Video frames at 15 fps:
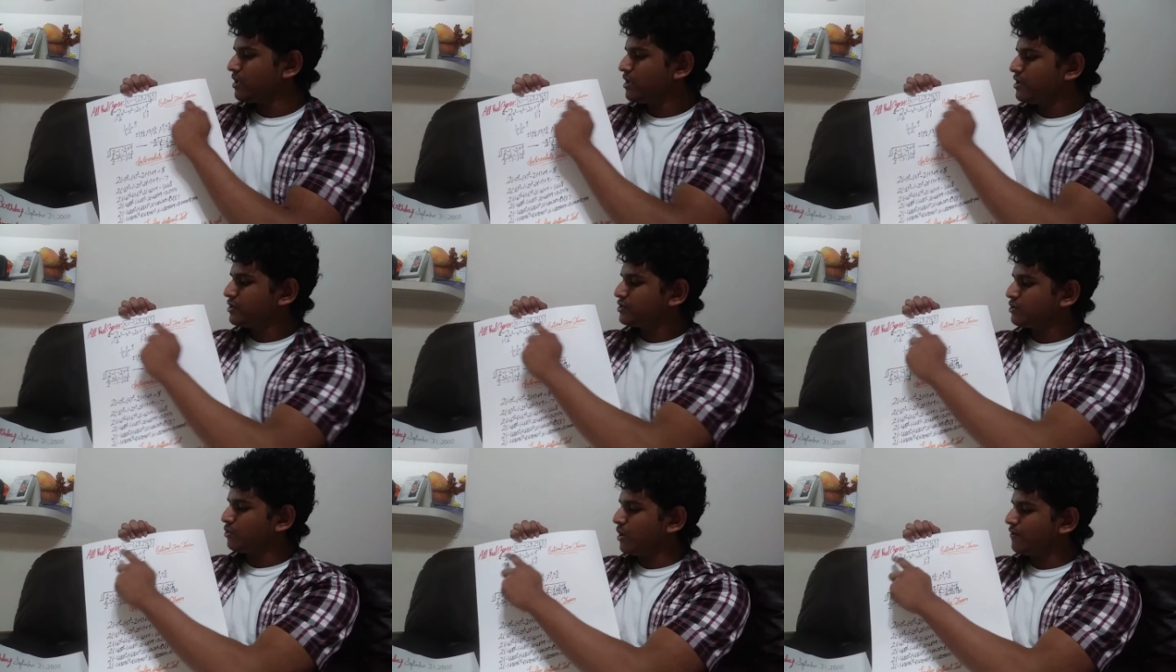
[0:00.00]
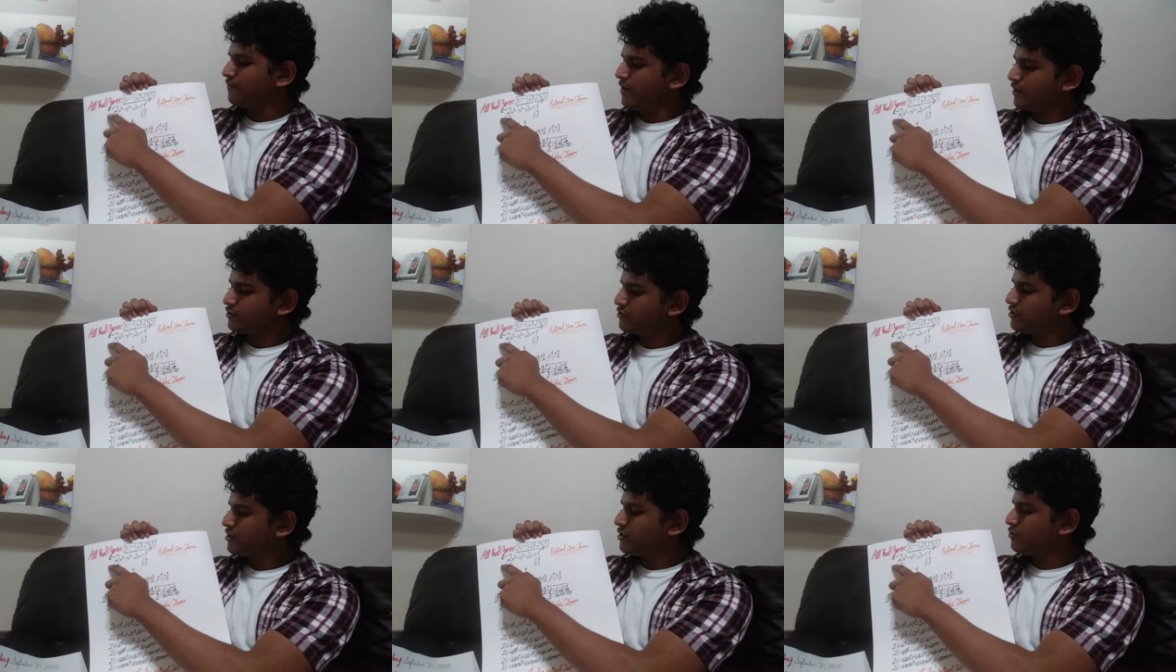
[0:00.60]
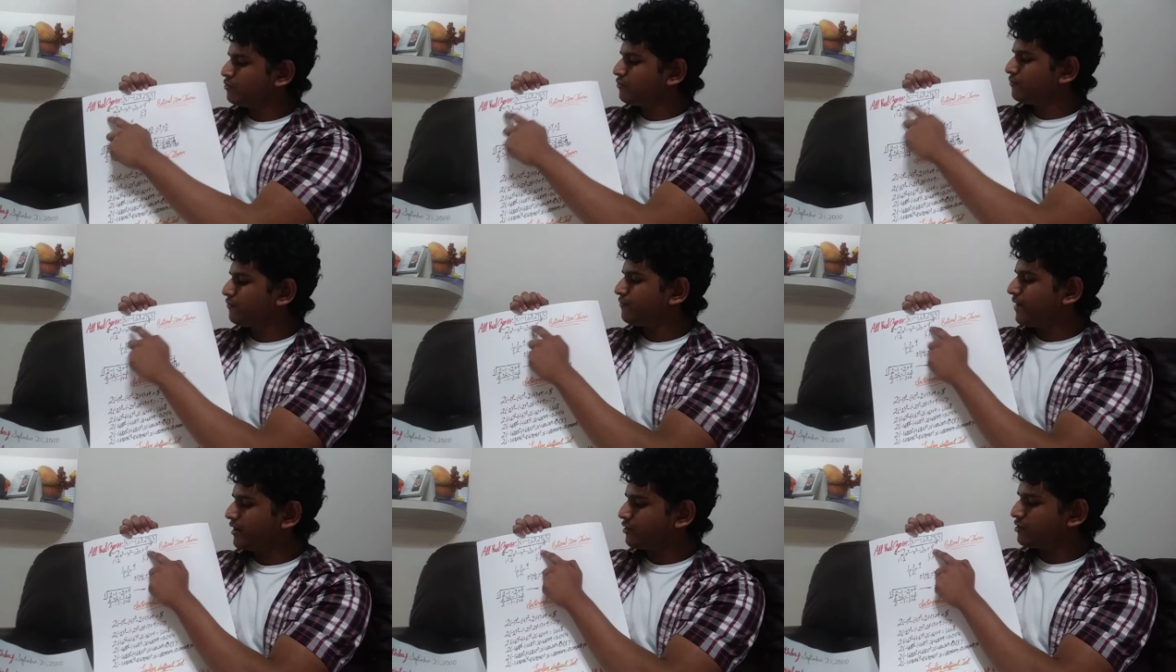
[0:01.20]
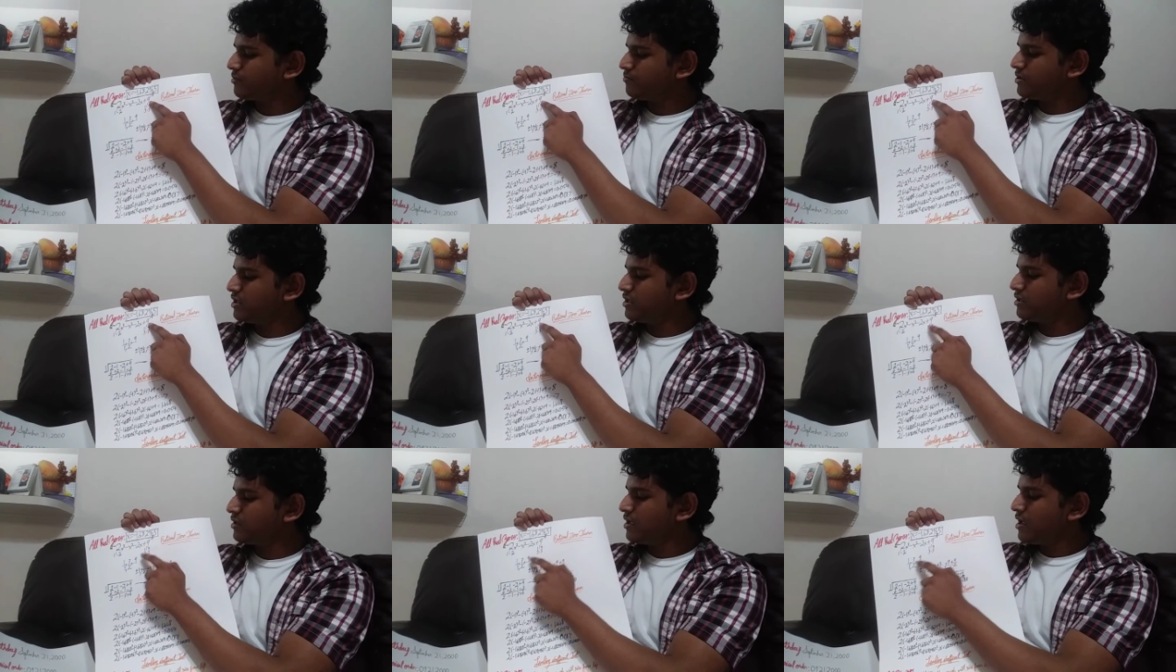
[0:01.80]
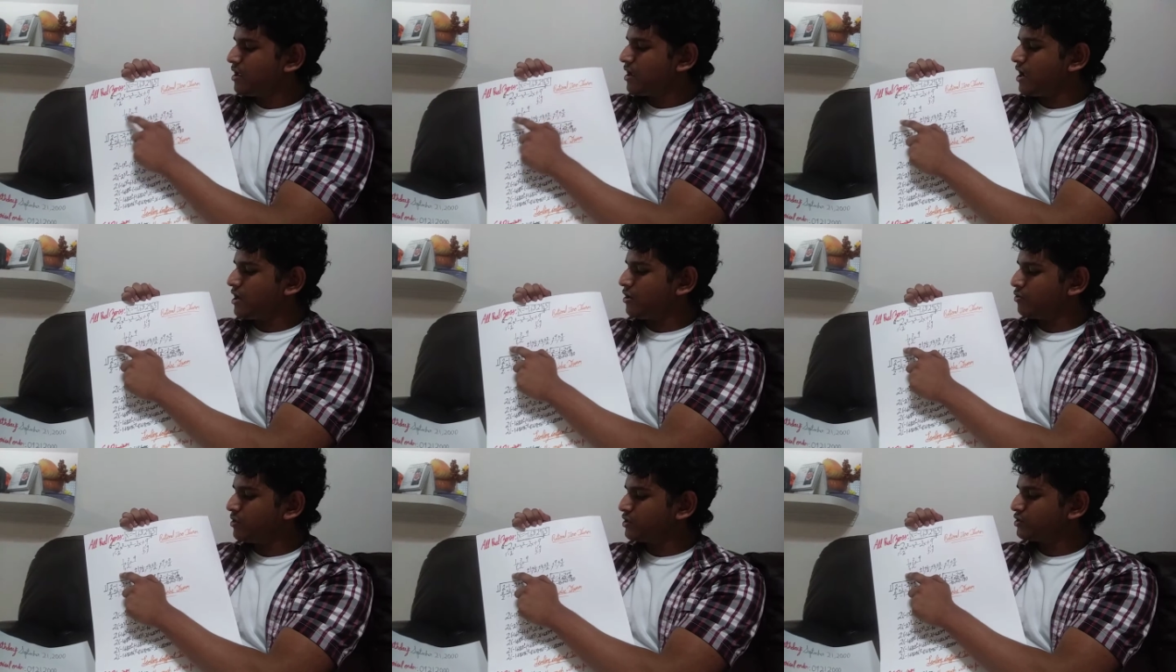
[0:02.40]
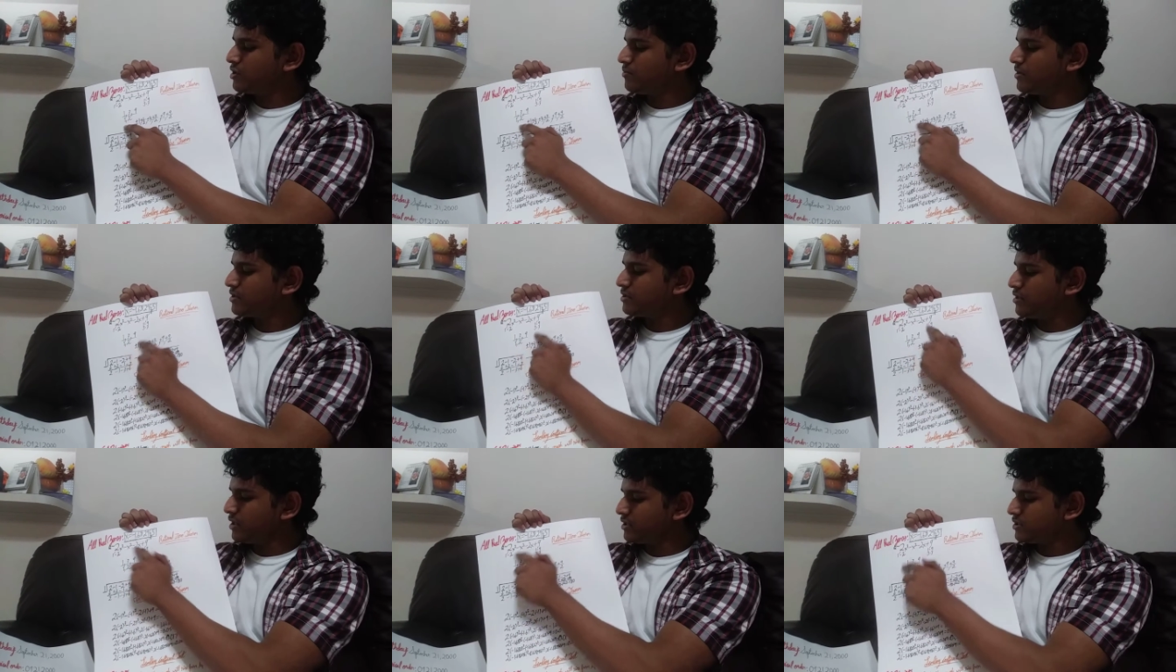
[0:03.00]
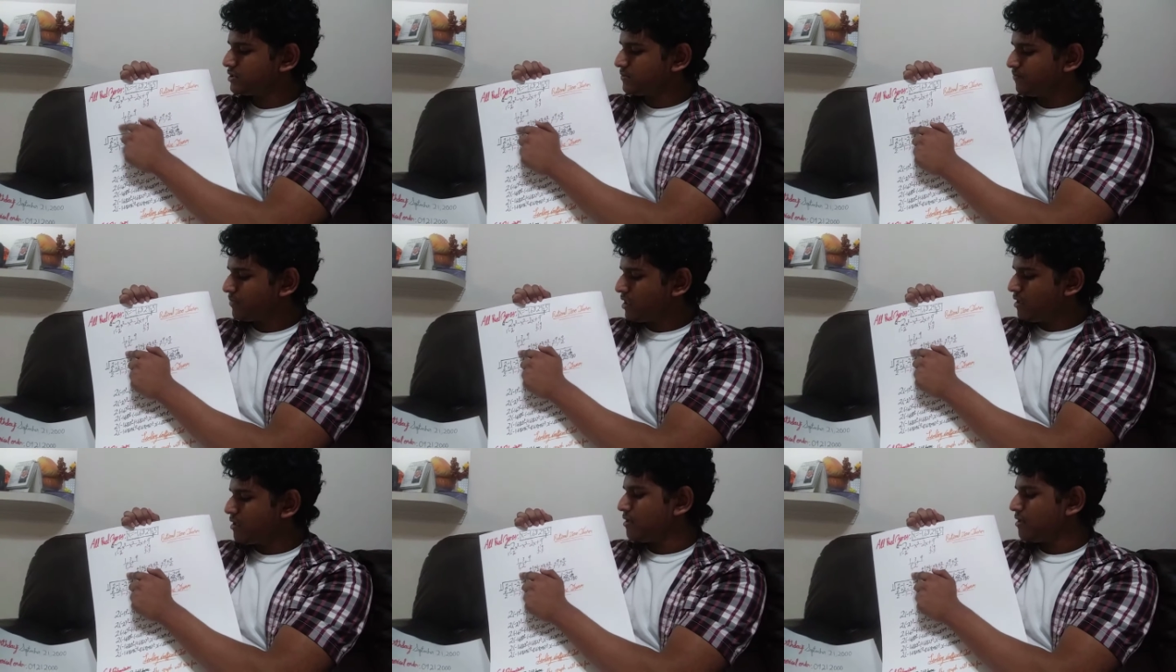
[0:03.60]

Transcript: So I factored the q, factored the p, and arranged them as thus.